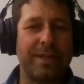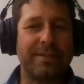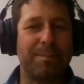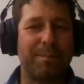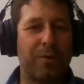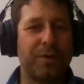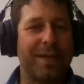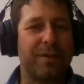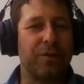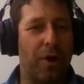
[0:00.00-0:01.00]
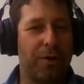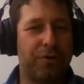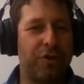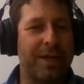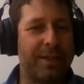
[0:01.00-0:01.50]
it's about the
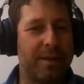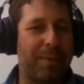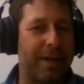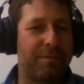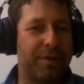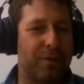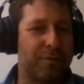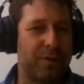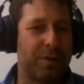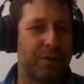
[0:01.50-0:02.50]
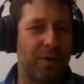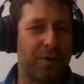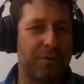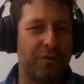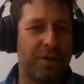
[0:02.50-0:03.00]
technology and the benefit of the
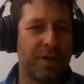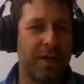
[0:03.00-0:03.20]
technology,